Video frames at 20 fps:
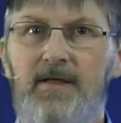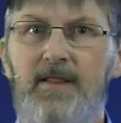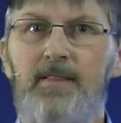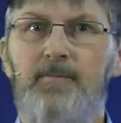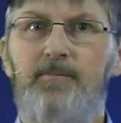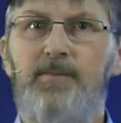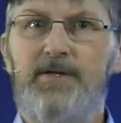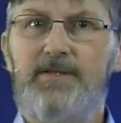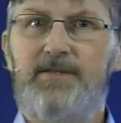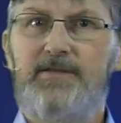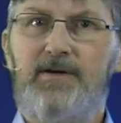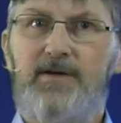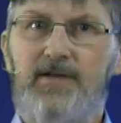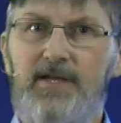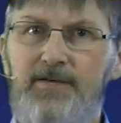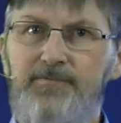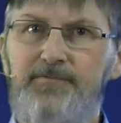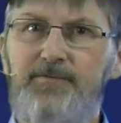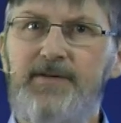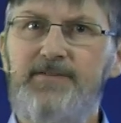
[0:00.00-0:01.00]
but the
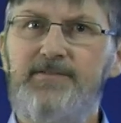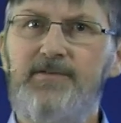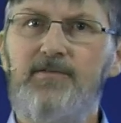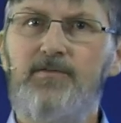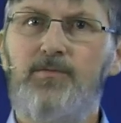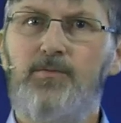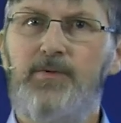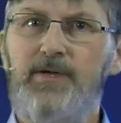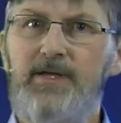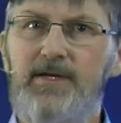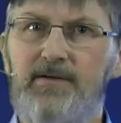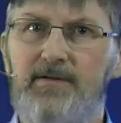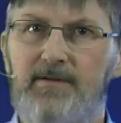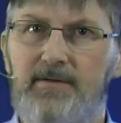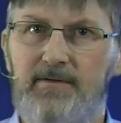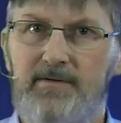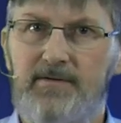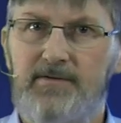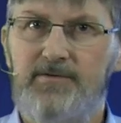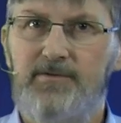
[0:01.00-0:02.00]
cliff isn't
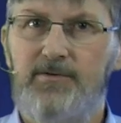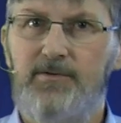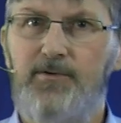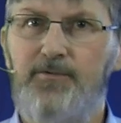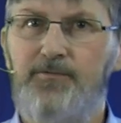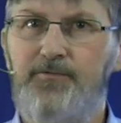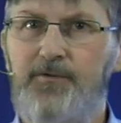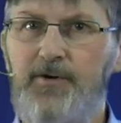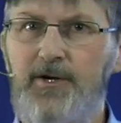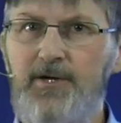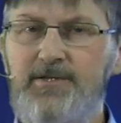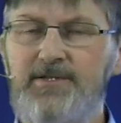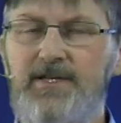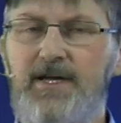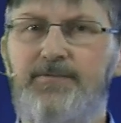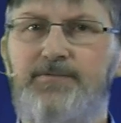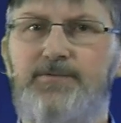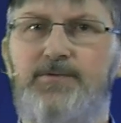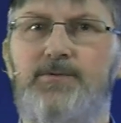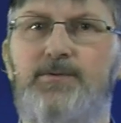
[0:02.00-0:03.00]
real. So you first
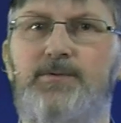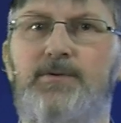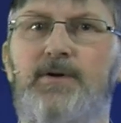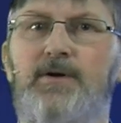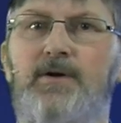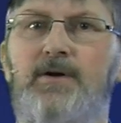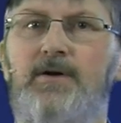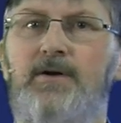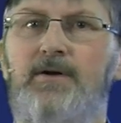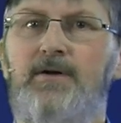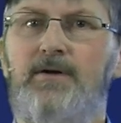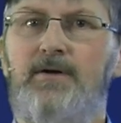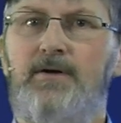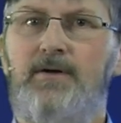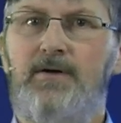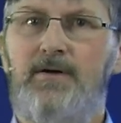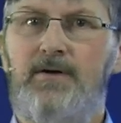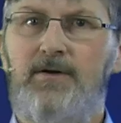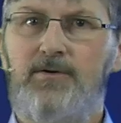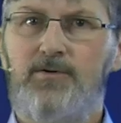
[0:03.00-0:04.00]
have to
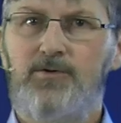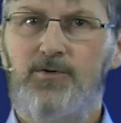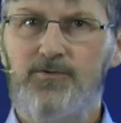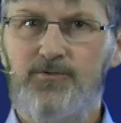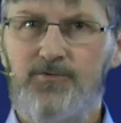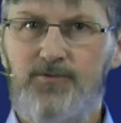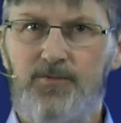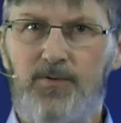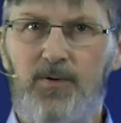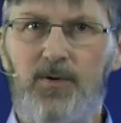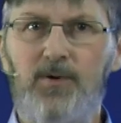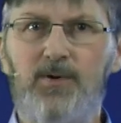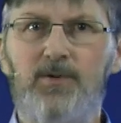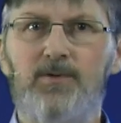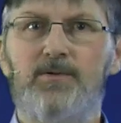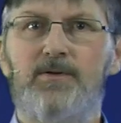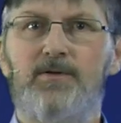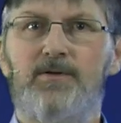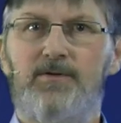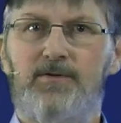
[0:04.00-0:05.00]

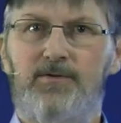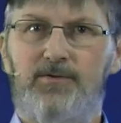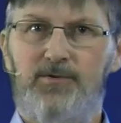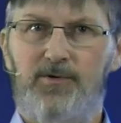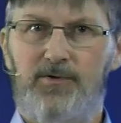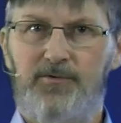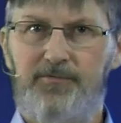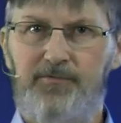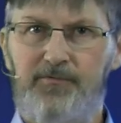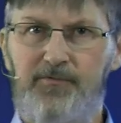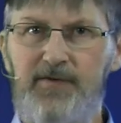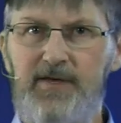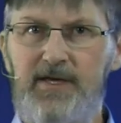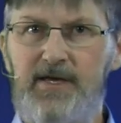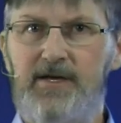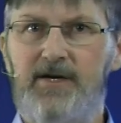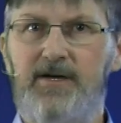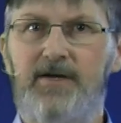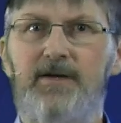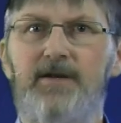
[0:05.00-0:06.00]
control your
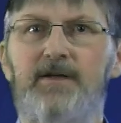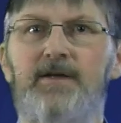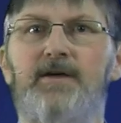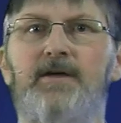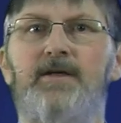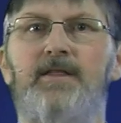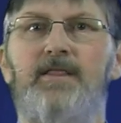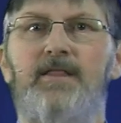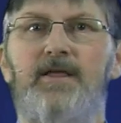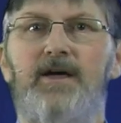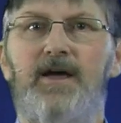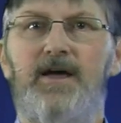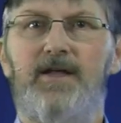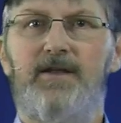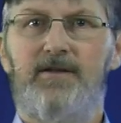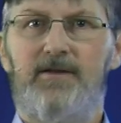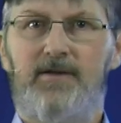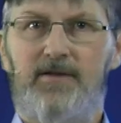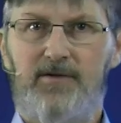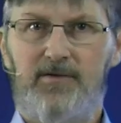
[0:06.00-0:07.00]
fear
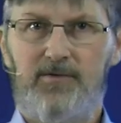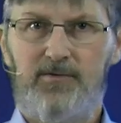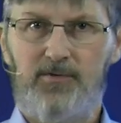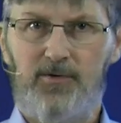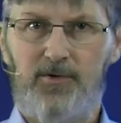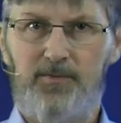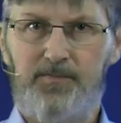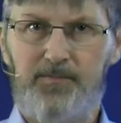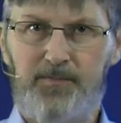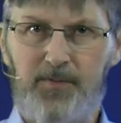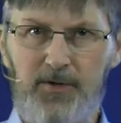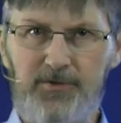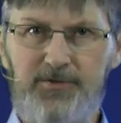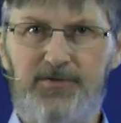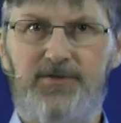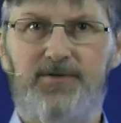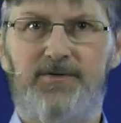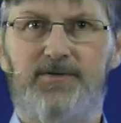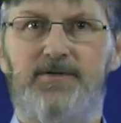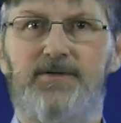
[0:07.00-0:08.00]
and your
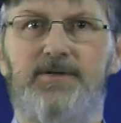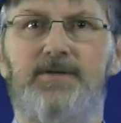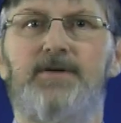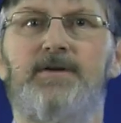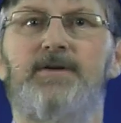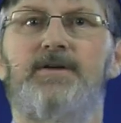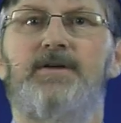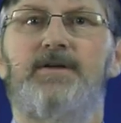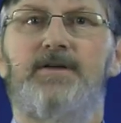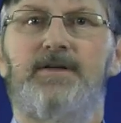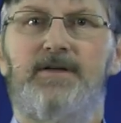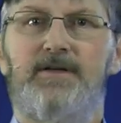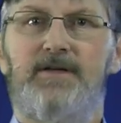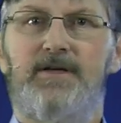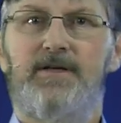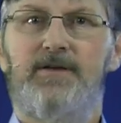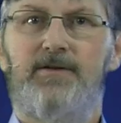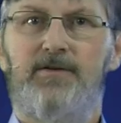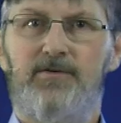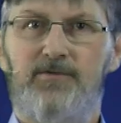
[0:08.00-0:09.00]
posture
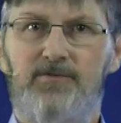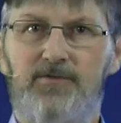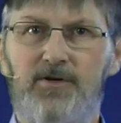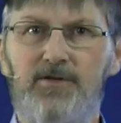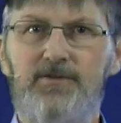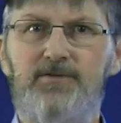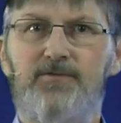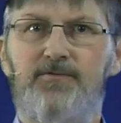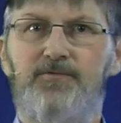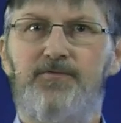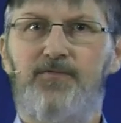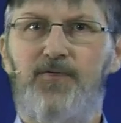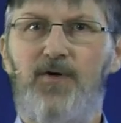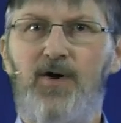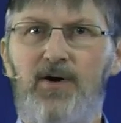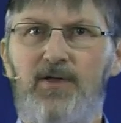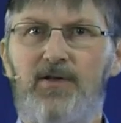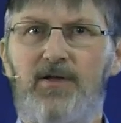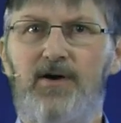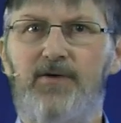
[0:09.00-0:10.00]
and not
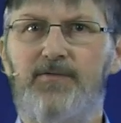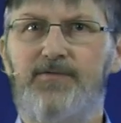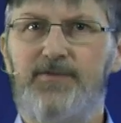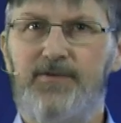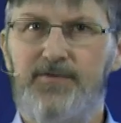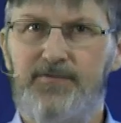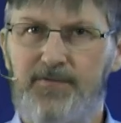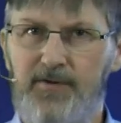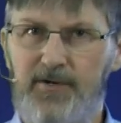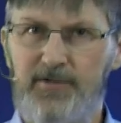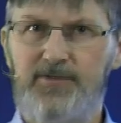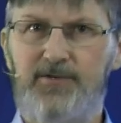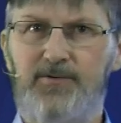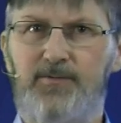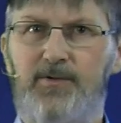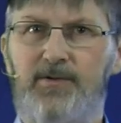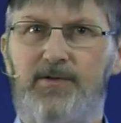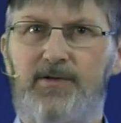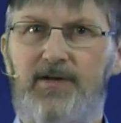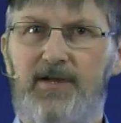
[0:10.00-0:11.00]
fall off the
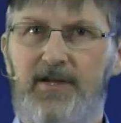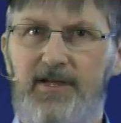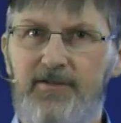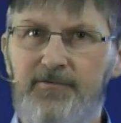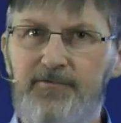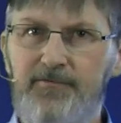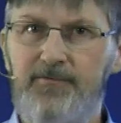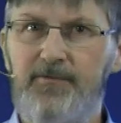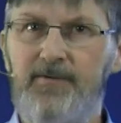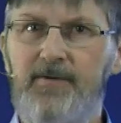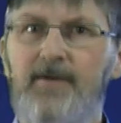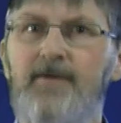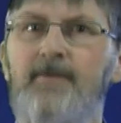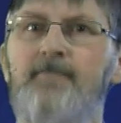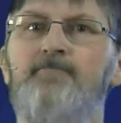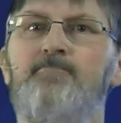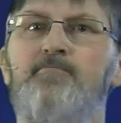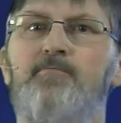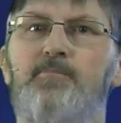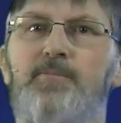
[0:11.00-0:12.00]
virtual cliff
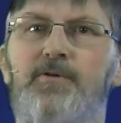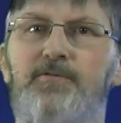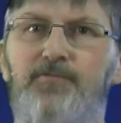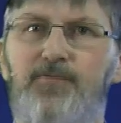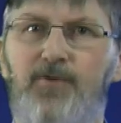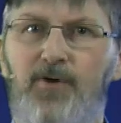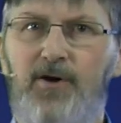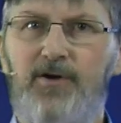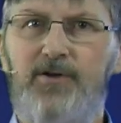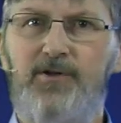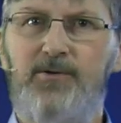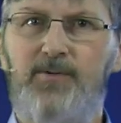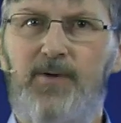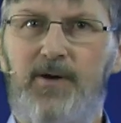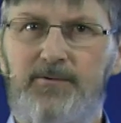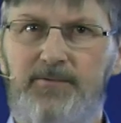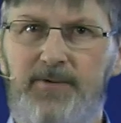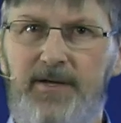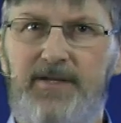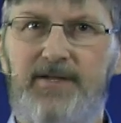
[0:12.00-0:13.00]
before you
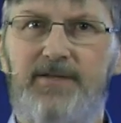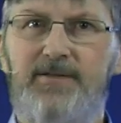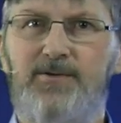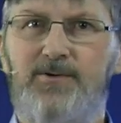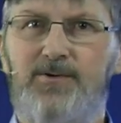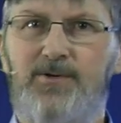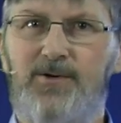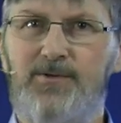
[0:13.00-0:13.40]
are ready to go